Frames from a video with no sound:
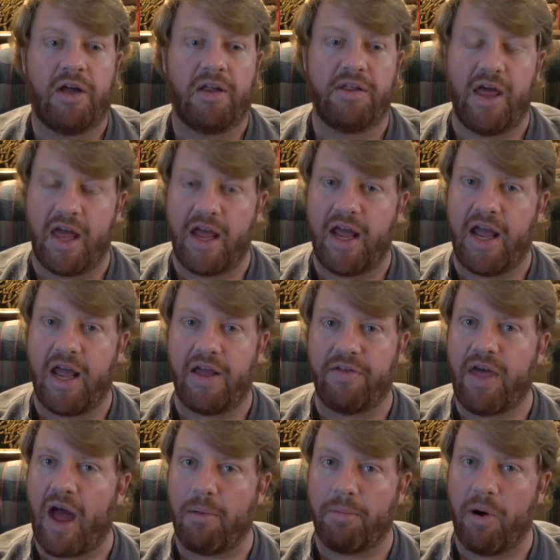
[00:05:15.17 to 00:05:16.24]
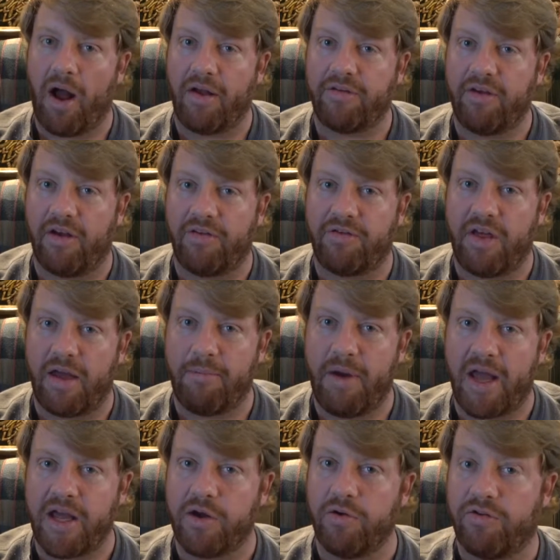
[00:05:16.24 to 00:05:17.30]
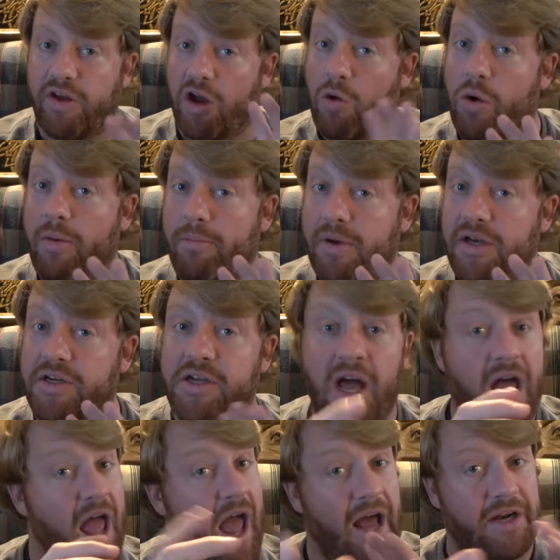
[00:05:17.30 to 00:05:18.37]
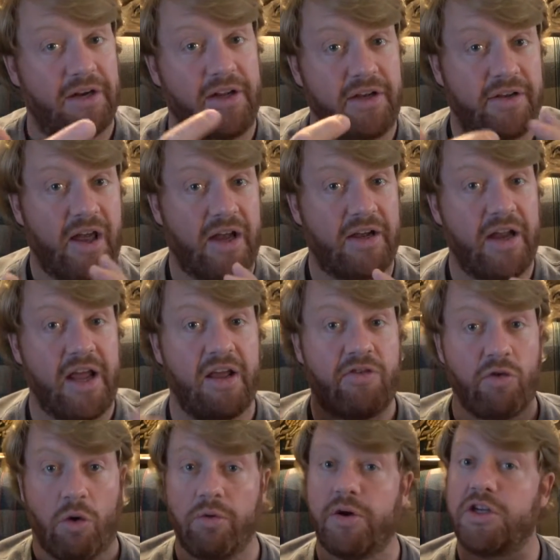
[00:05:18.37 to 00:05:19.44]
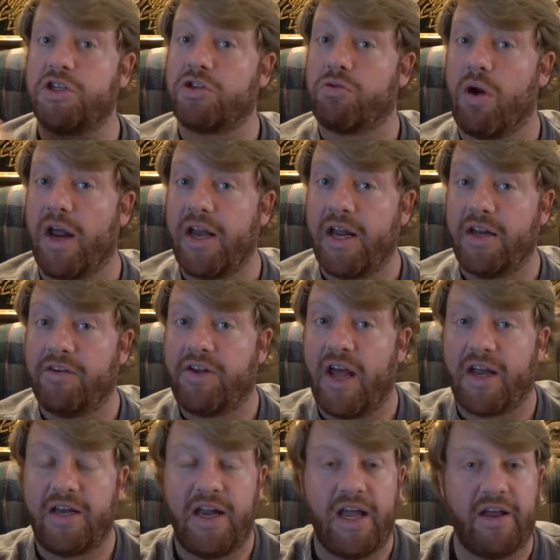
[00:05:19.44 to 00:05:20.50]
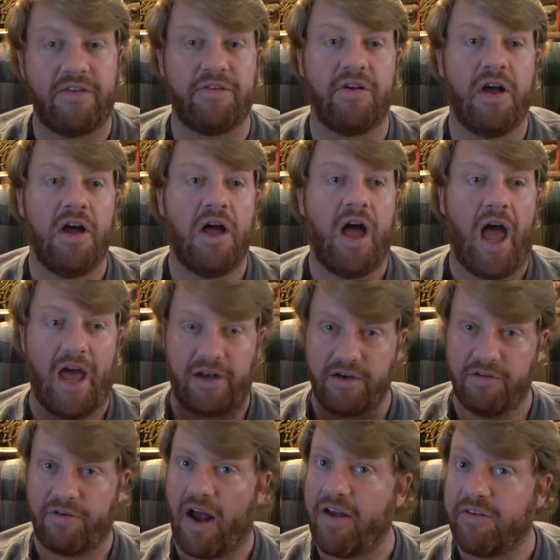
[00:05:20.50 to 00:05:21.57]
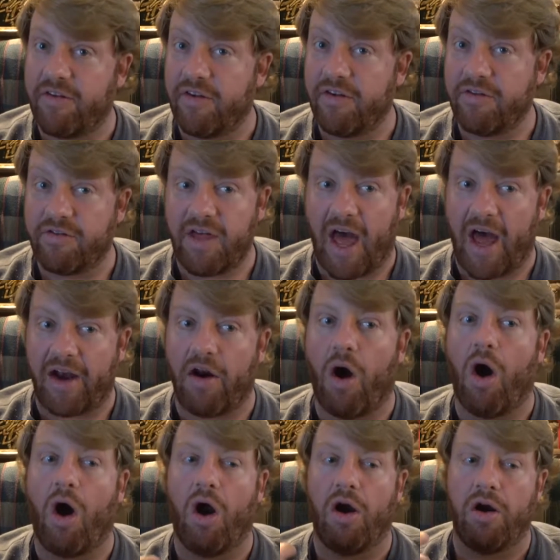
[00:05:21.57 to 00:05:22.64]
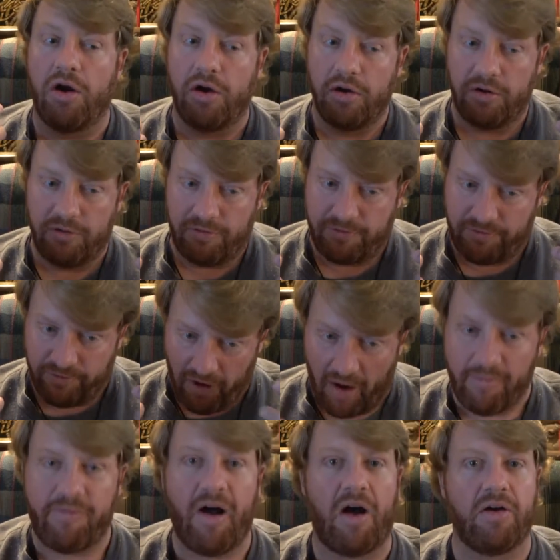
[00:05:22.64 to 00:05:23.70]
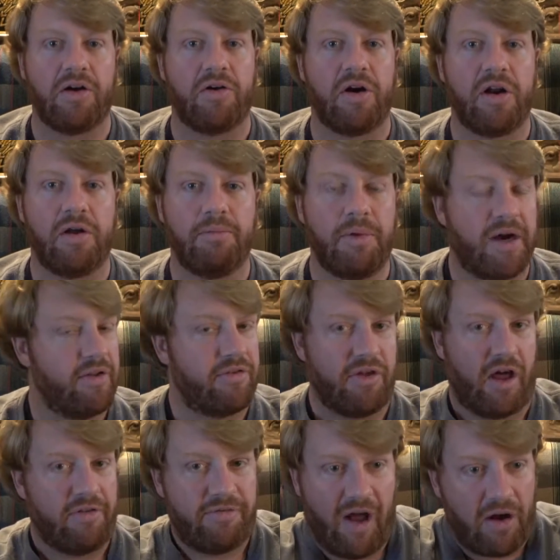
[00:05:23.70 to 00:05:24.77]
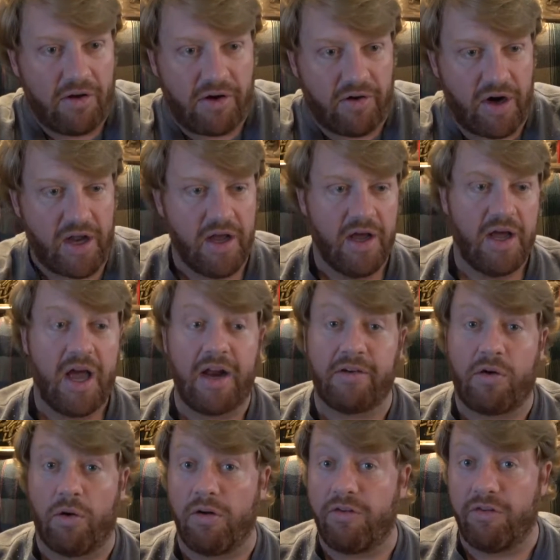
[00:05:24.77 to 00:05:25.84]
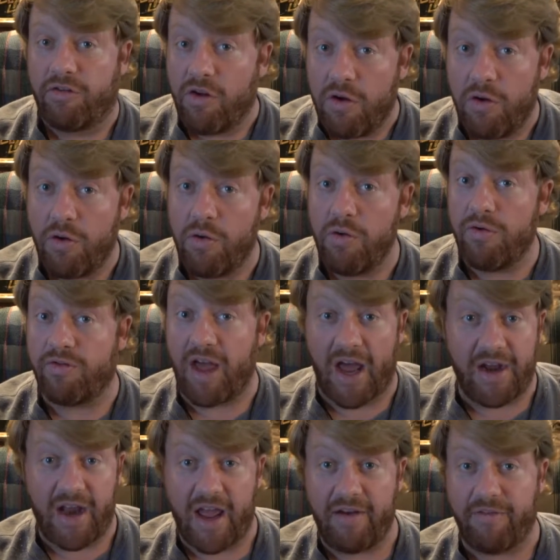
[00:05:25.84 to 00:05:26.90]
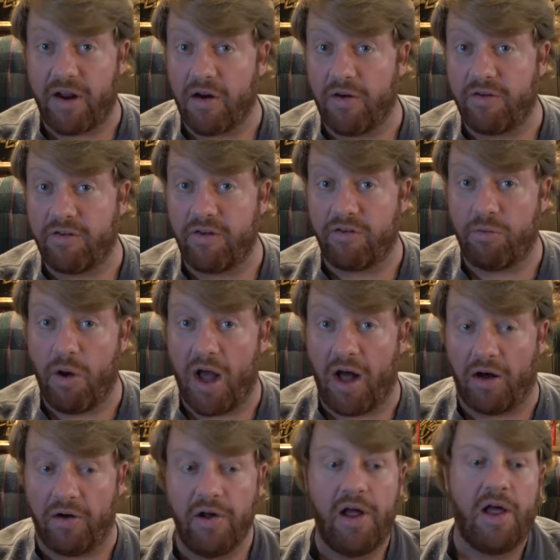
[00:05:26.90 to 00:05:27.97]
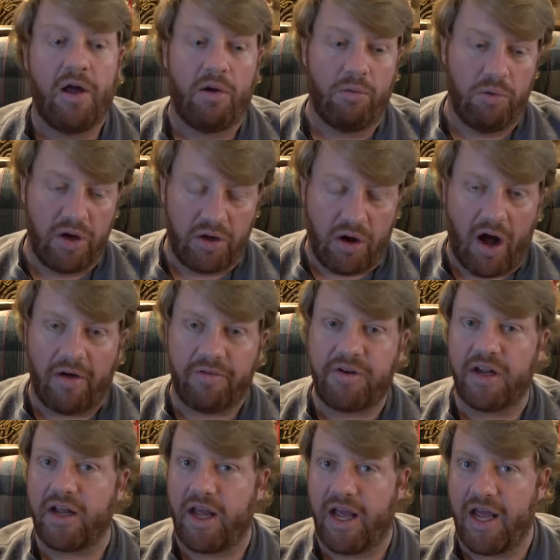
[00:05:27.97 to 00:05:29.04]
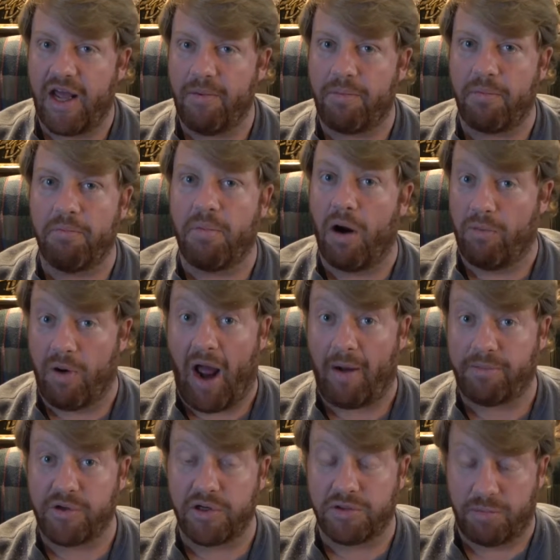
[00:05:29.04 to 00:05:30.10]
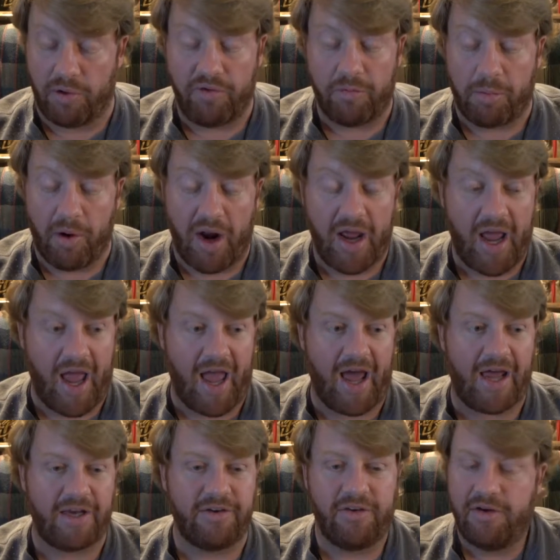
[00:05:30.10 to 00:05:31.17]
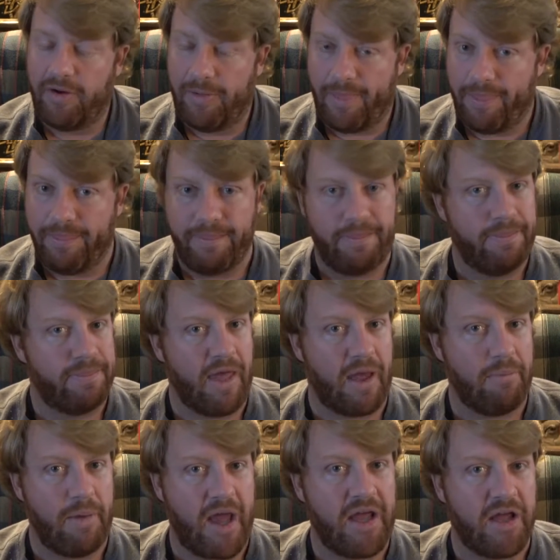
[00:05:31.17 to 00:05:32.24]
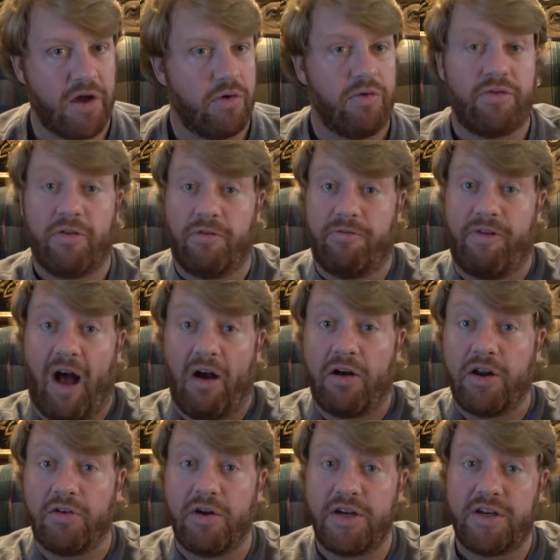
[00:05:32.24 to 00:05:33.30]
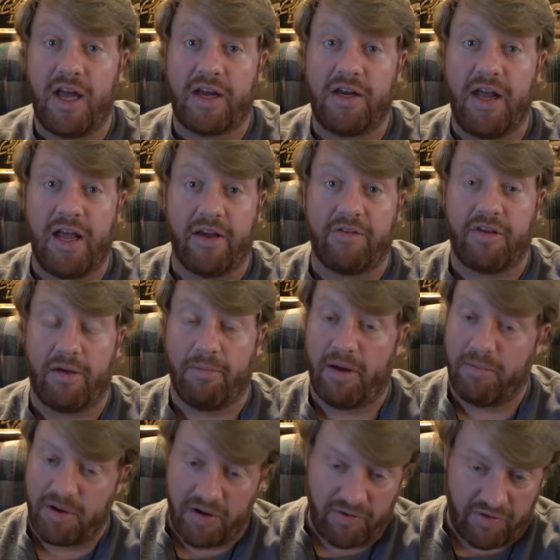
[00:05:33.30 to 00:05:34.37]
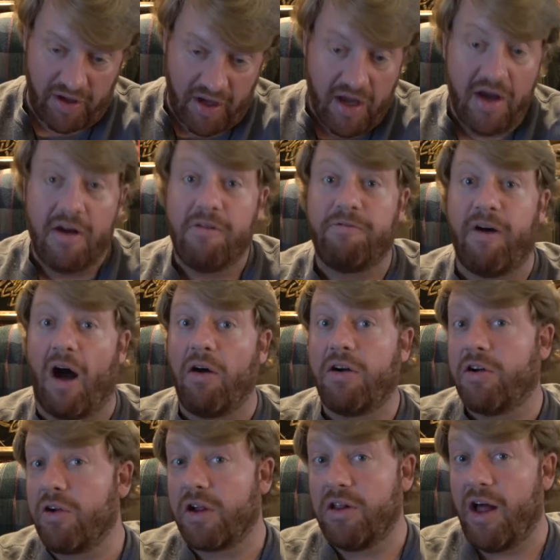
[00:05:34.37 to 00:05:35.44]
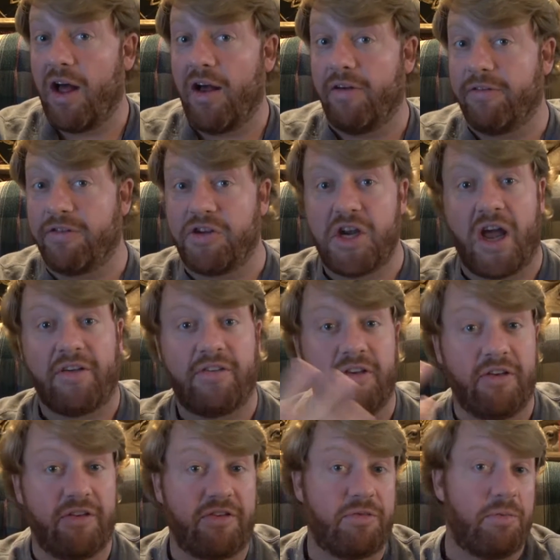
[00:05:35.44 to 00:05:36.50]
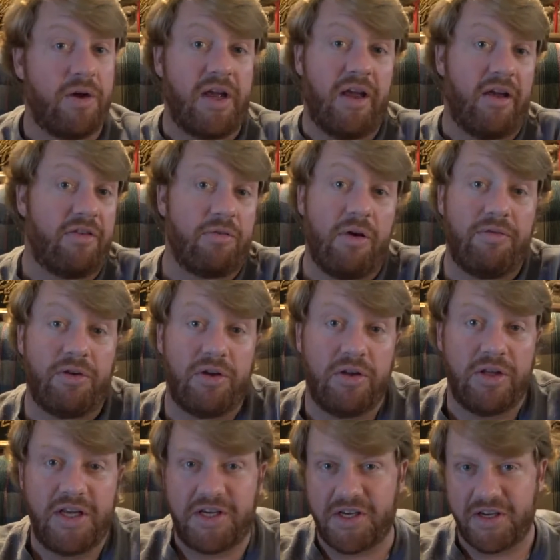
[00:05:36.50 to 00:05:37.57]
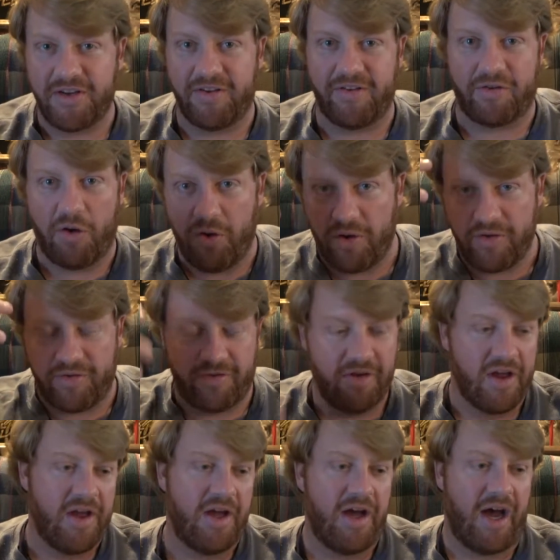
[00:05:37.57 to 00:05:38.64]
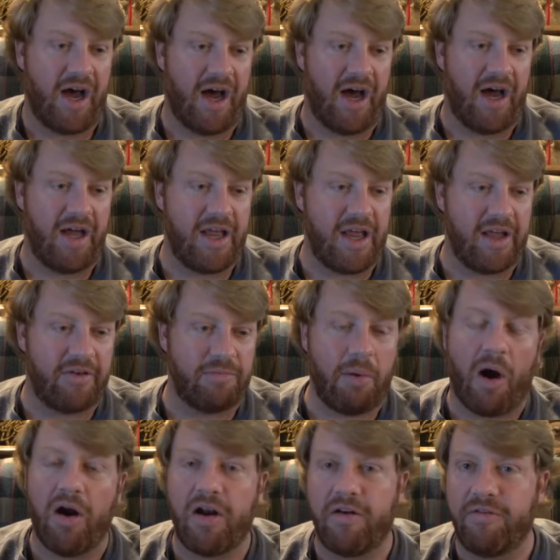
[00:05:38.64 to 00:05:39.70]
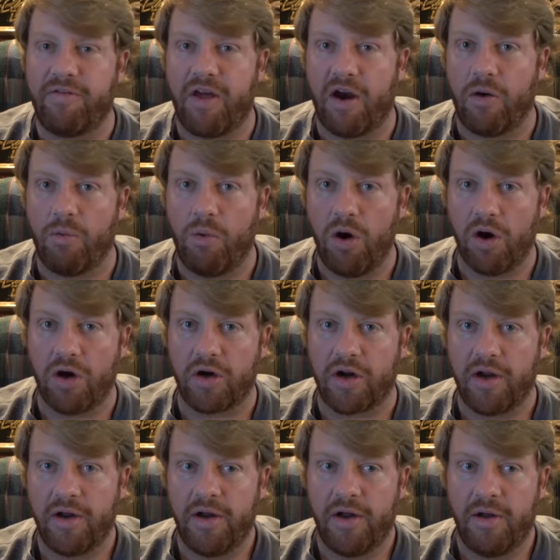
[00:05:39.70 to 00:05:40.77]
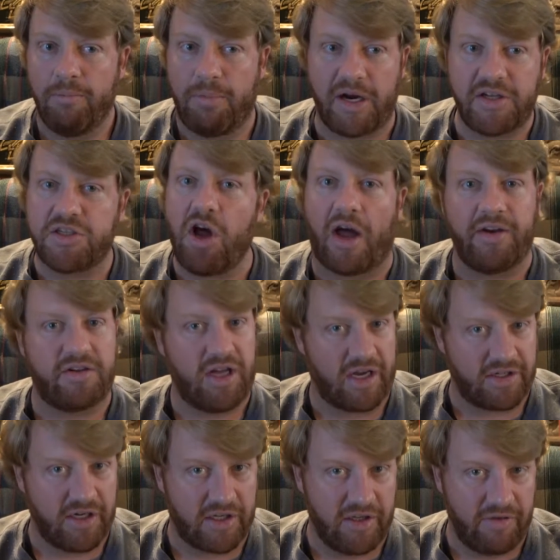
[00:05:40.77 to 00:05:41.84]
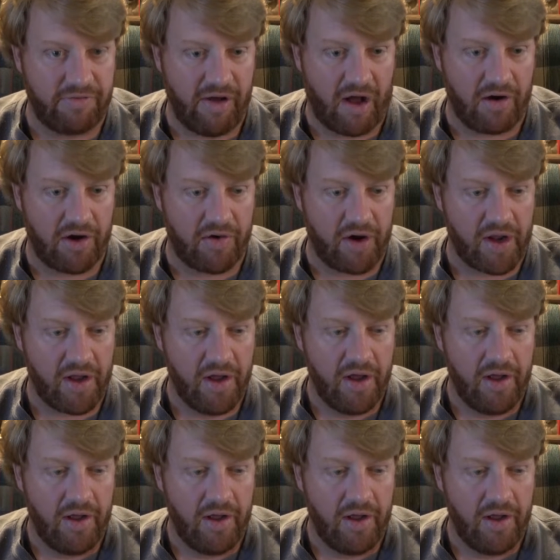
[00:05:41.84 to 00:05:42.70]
The, in that process, they may use equipment, handling techniques, or restraining techniques and devices that are from falconry, but it's not falconry. And of course, zoos and aviaries as well will often keep raptors, birds of prey, and they may use falconry techniques. They may be using falconry gloves, jesses, uh, swivel, leashes, hoods uh, is part of their work, but it's not technically falconry.